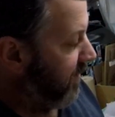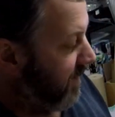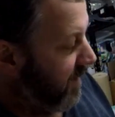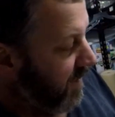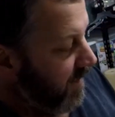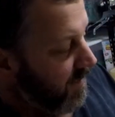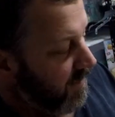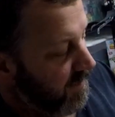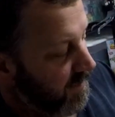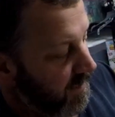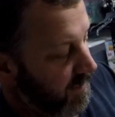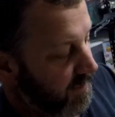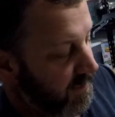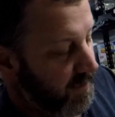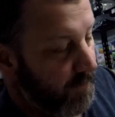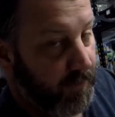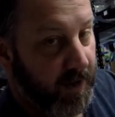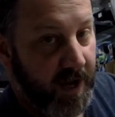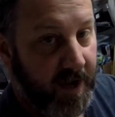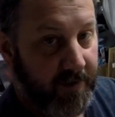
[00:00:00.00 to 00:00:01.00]
Dead. And
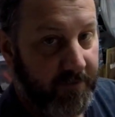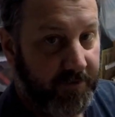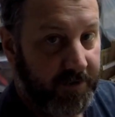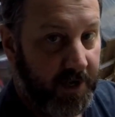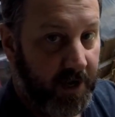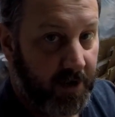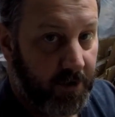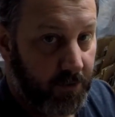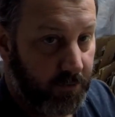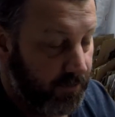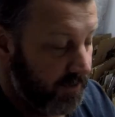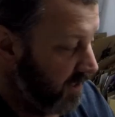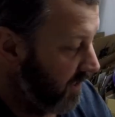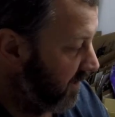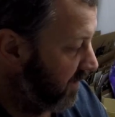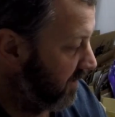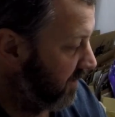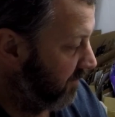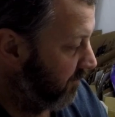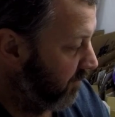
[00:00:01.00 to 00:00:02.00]
then we have Daryl
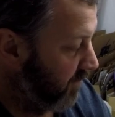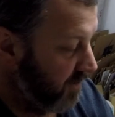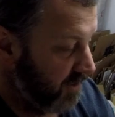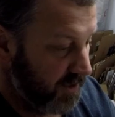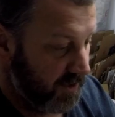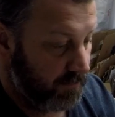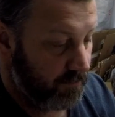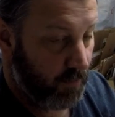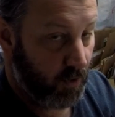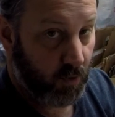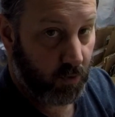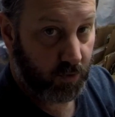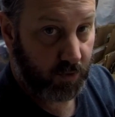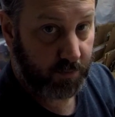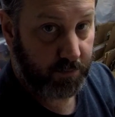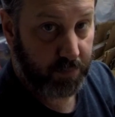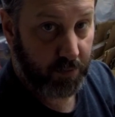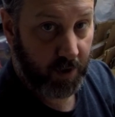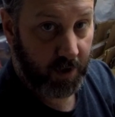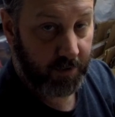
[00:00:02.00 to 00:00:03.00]
Dixon, which is Merle's
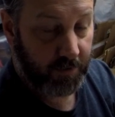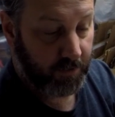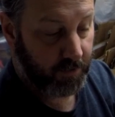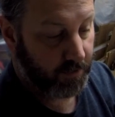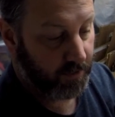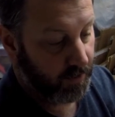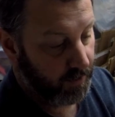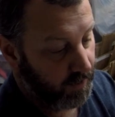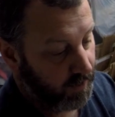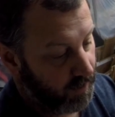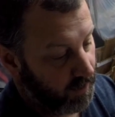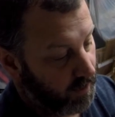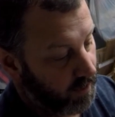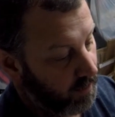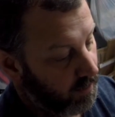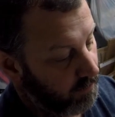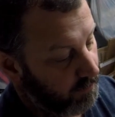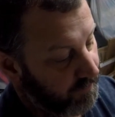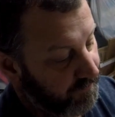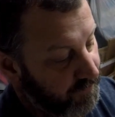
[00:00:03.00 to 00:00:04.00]
brother.
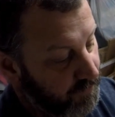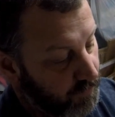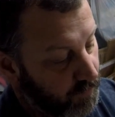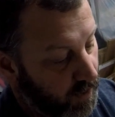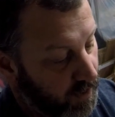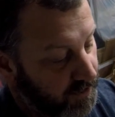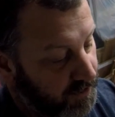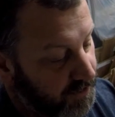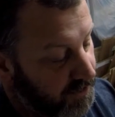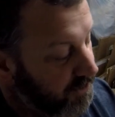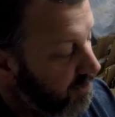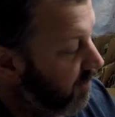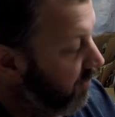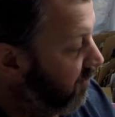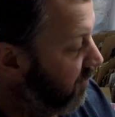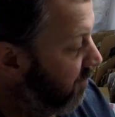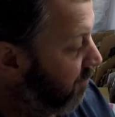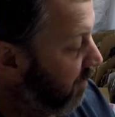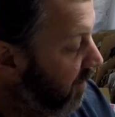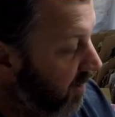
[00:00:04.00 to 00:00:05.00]
If you watch the show,
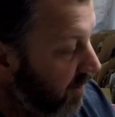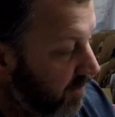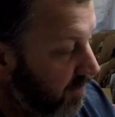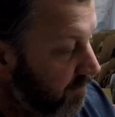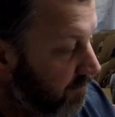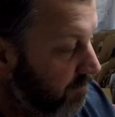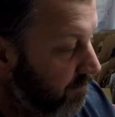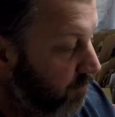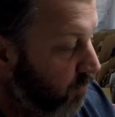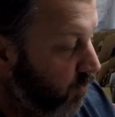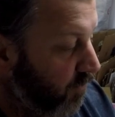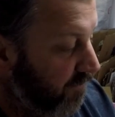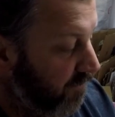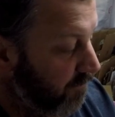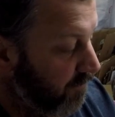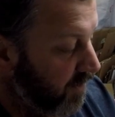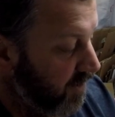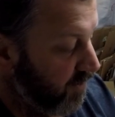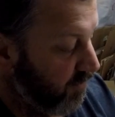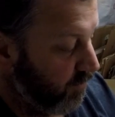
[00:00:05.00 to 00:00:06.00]
you're probably more
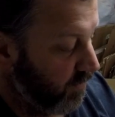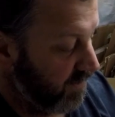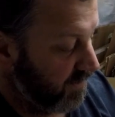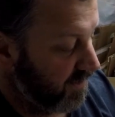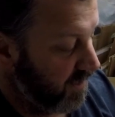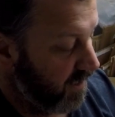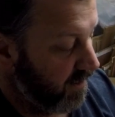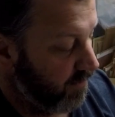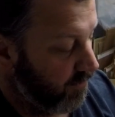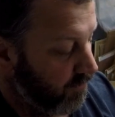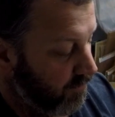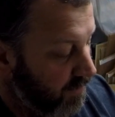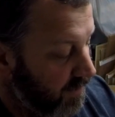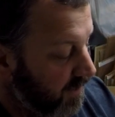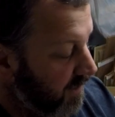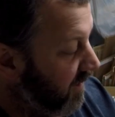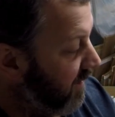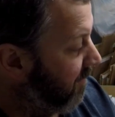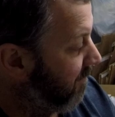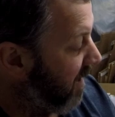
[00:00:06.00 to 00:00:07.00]
familiar with Daryl than
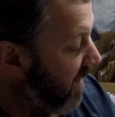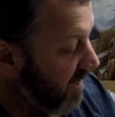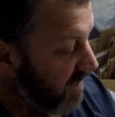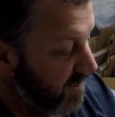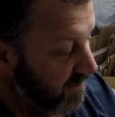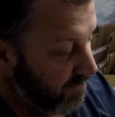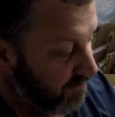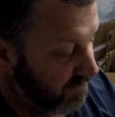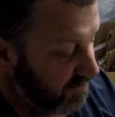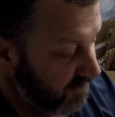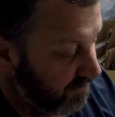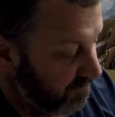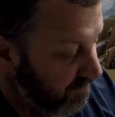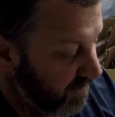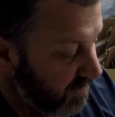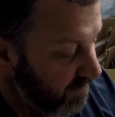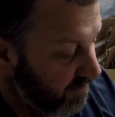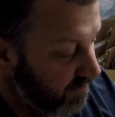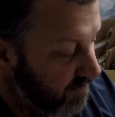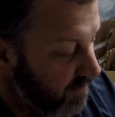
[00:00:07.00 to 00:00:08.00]
anybody else up
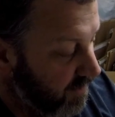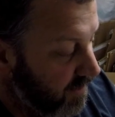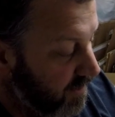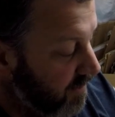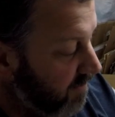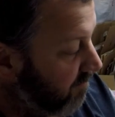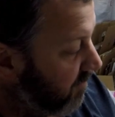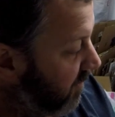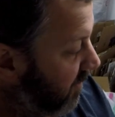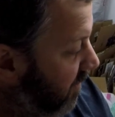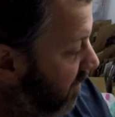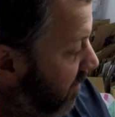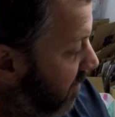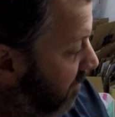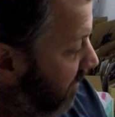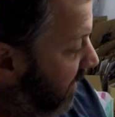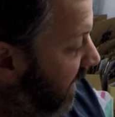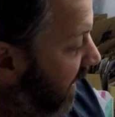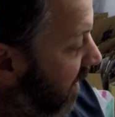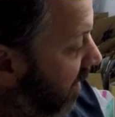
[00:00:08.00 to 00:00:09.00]
there. But I
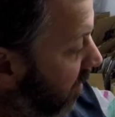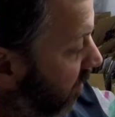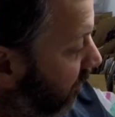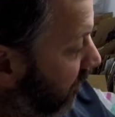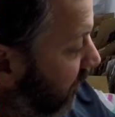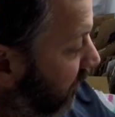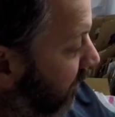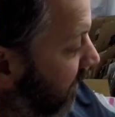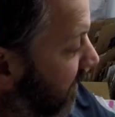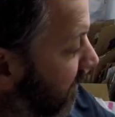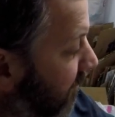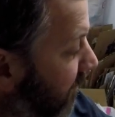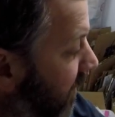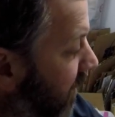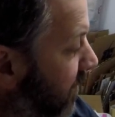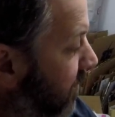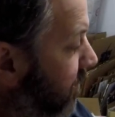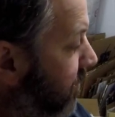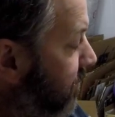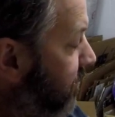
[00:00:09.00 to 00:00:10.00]
got all 3 of
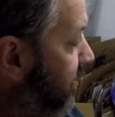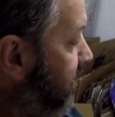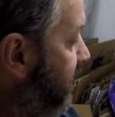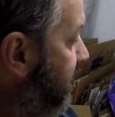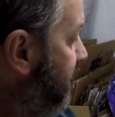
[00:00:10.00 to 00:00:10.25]
those.